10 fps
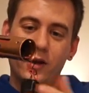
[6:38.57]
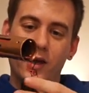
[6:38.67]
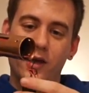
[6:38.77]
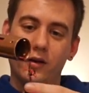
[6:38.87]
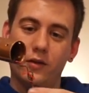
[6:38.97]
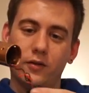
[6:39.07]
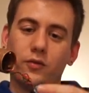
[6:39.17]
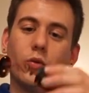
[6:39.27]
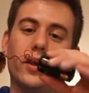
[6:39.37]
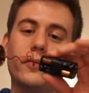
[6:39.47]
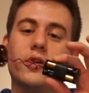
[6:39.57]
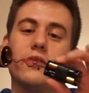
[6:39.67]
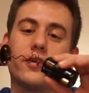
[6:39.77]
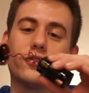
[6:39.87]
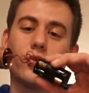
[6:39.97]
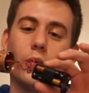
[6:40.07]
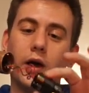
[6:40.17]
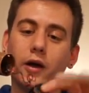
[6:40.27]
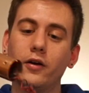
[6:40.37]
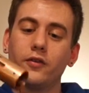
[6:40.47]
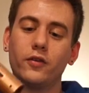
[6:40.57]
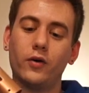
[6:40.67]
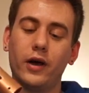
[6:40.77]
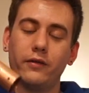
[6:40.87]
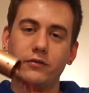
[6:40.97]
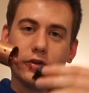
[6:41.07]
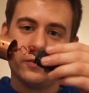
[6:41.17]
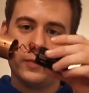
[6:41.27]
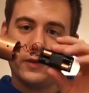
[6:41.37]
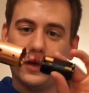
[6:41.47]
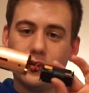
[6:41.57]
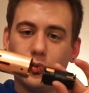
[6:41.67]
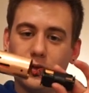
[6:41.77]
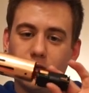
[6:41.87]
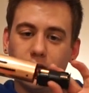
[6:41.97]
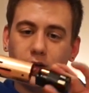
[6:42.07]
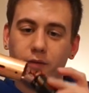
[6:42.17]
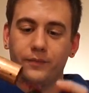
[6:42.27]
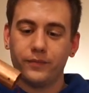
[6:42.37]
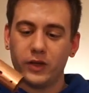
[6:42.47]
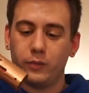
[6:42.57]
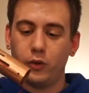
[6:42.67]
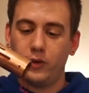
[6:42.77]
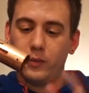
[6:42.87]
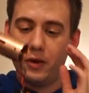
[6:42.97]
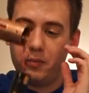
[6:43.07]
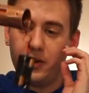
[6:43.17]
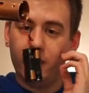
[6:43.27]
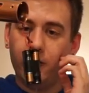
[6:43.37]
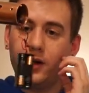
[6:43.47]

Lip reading: And there's quite a bit of extra wire, so I've just been like twisting to pull them up.